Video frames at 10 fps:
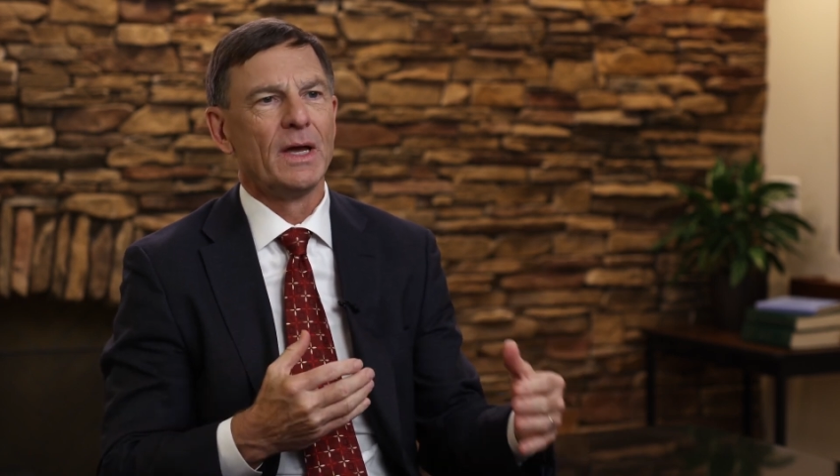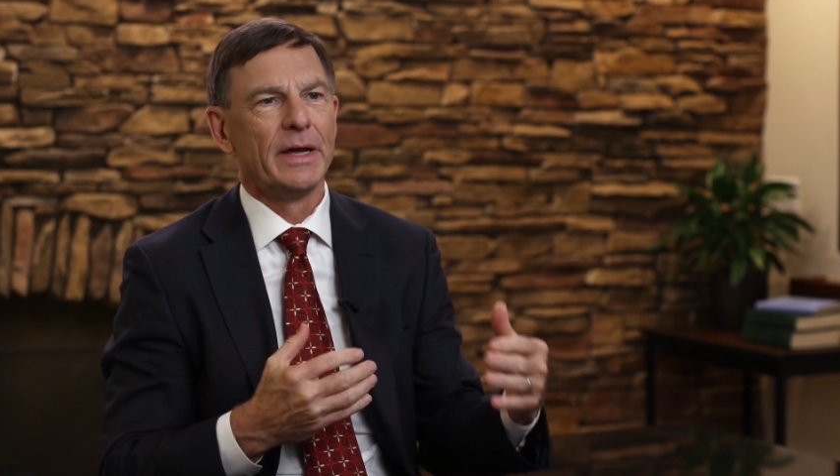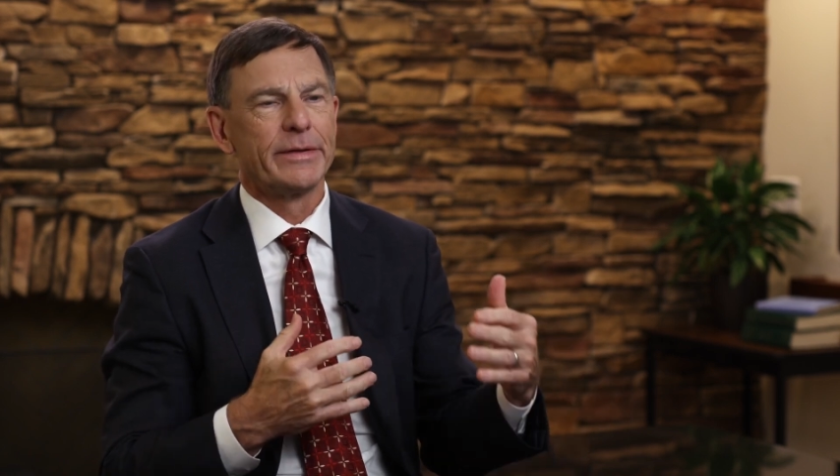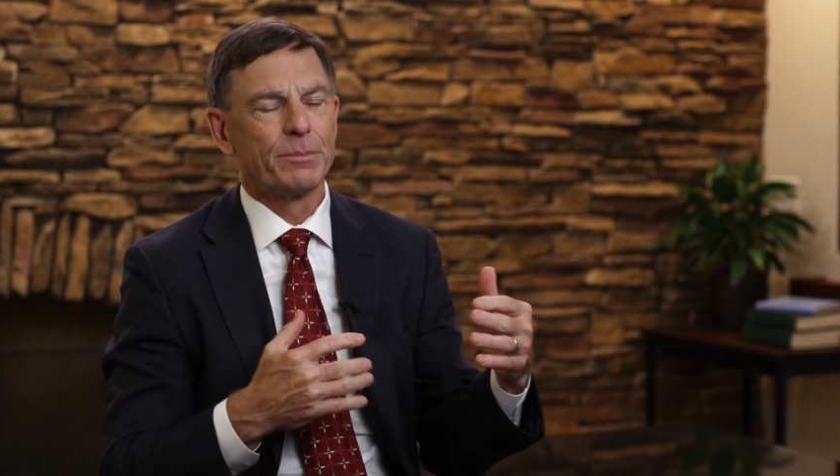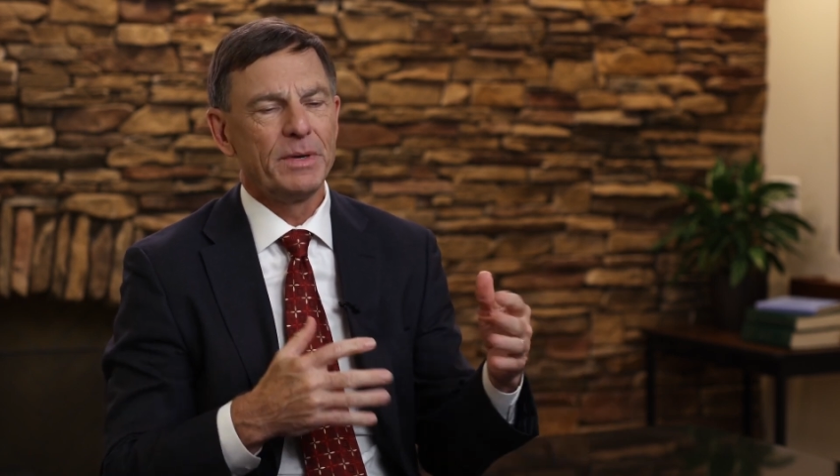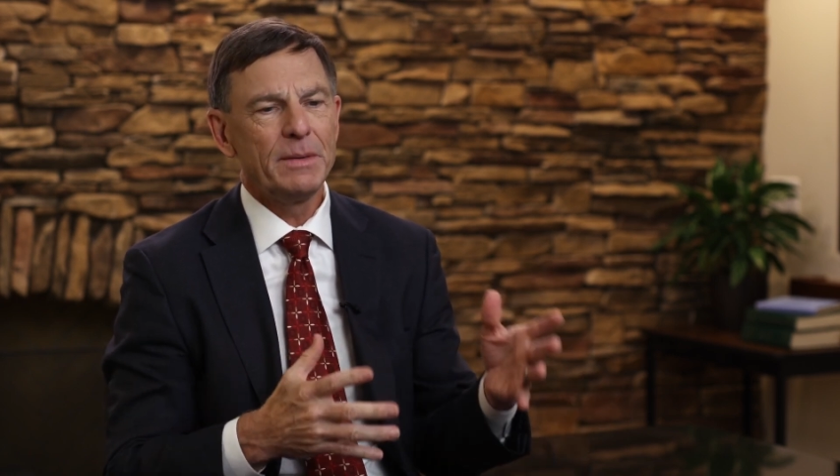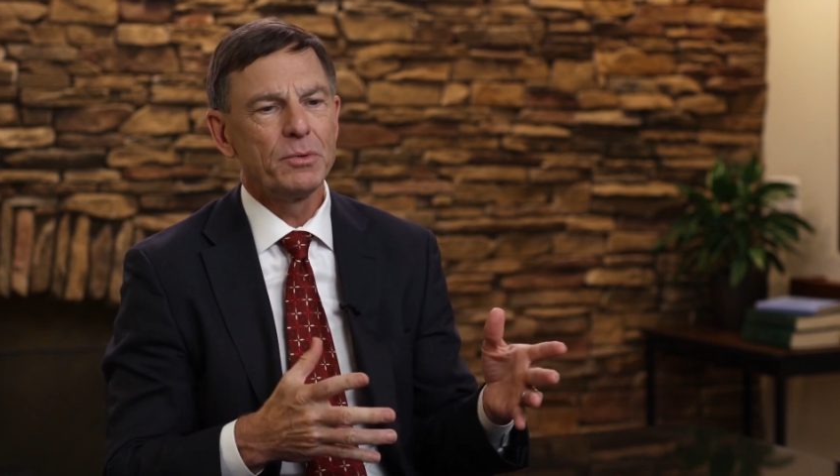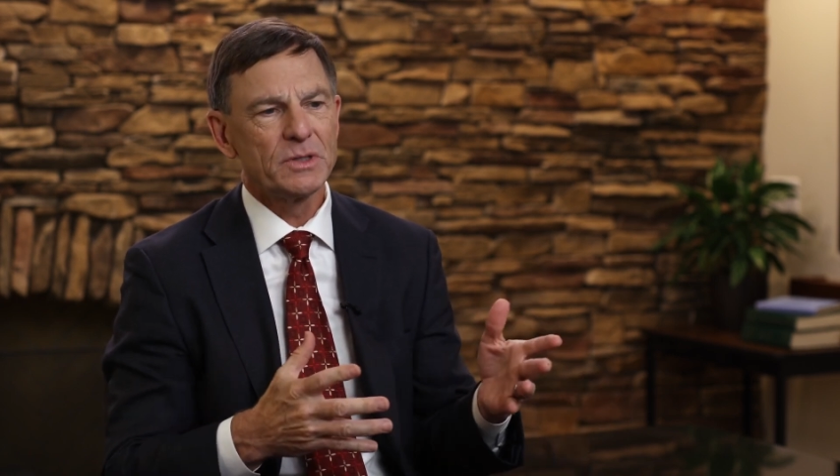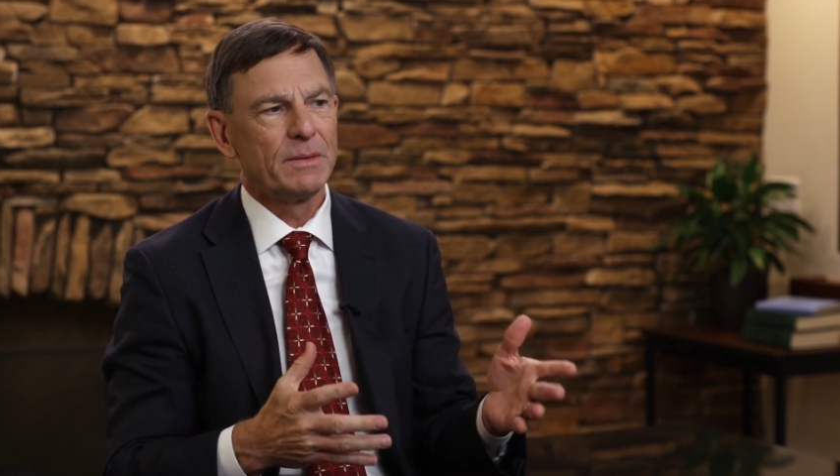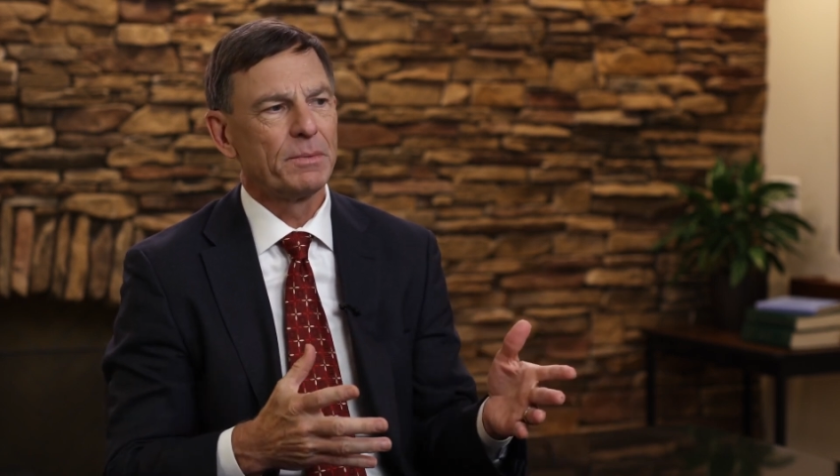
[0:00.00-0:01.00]
and they're
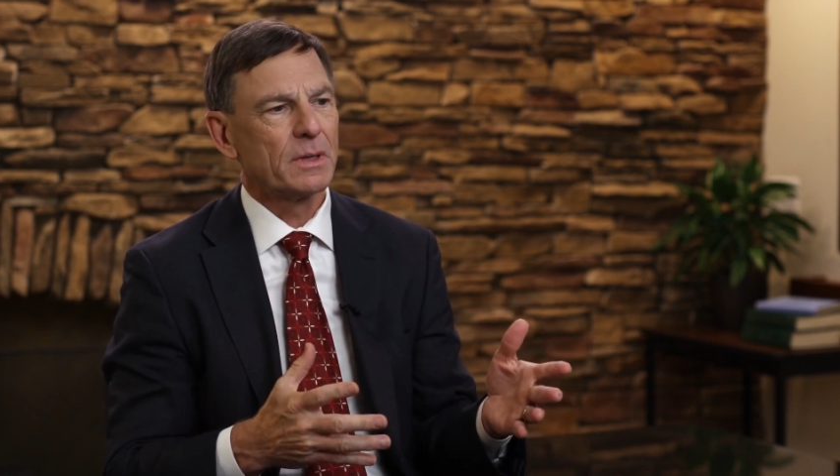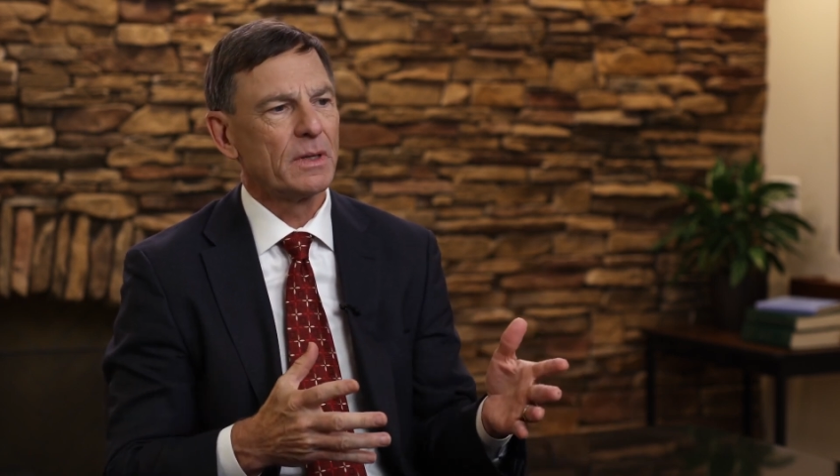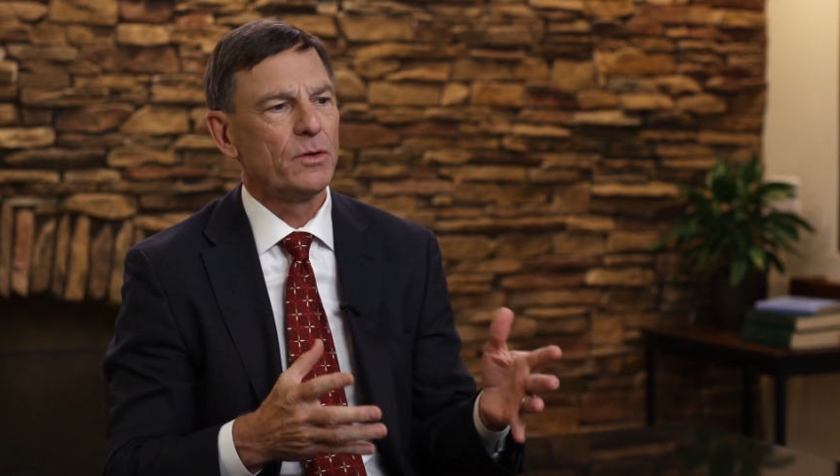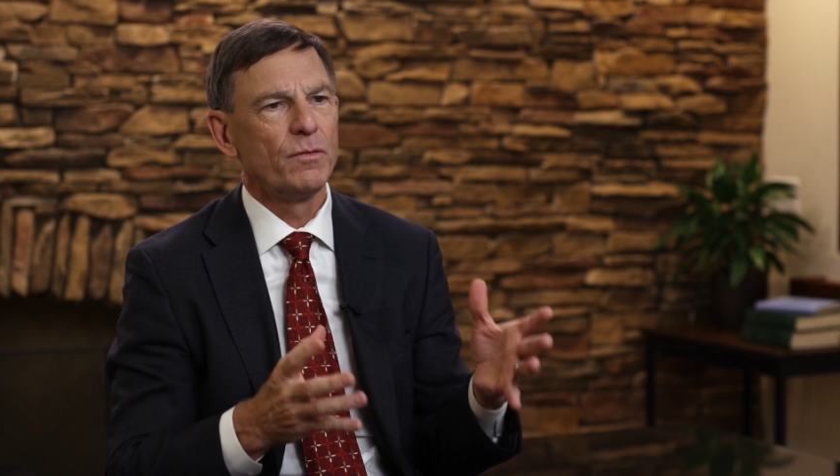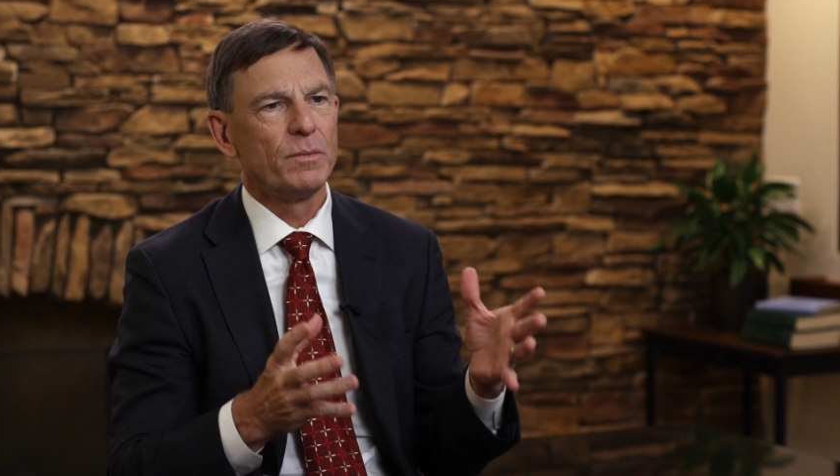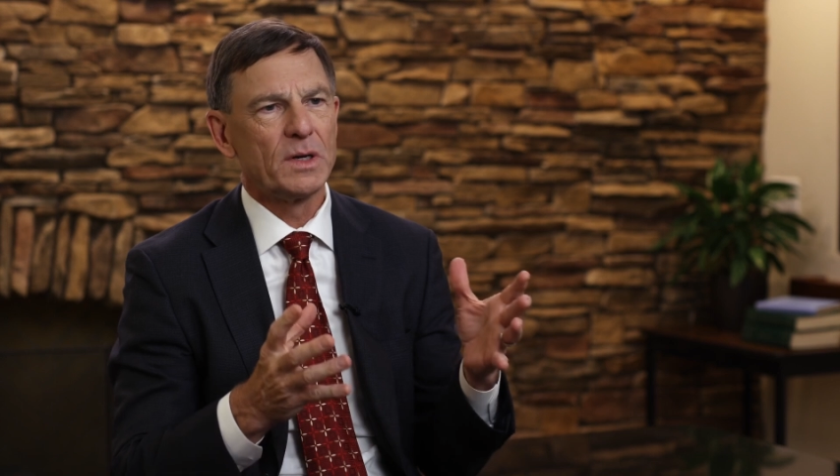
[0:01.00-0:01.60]
people typically who've